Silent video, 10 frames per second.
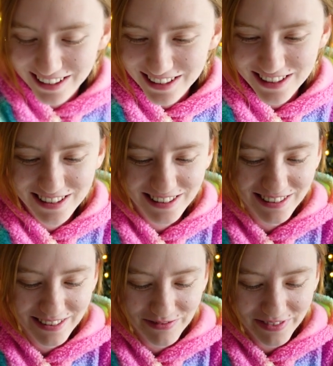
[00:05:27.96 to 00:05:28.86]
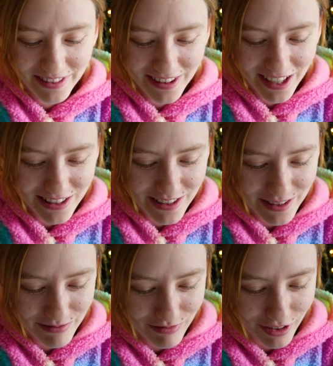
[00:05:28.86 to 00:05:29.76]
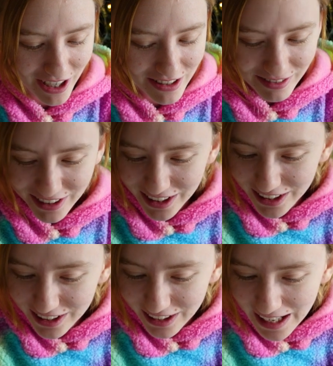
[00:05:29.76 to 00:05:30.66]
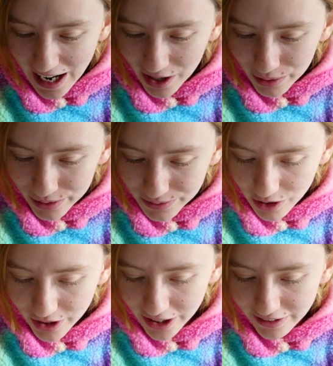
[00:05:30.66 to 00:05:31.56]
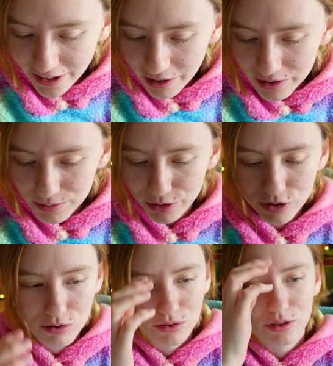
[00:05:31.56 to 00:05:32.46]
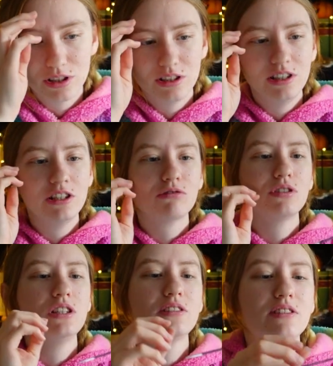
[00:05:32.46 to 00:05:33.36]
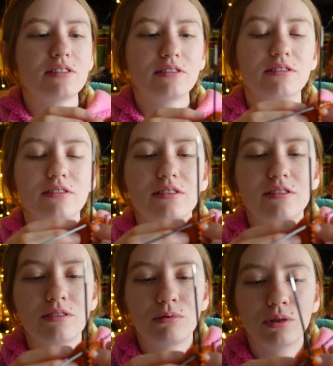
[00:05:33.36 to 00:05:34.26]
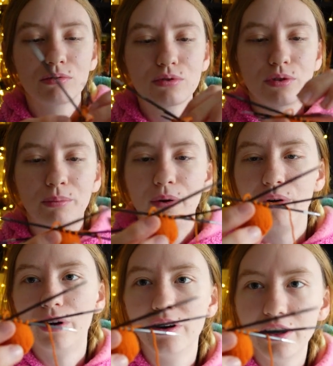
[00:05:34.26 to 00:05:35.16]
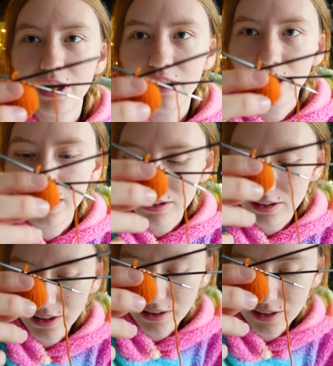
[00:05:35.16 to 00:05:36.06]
that's fine. Now I'm going to decrease the row some more. And then I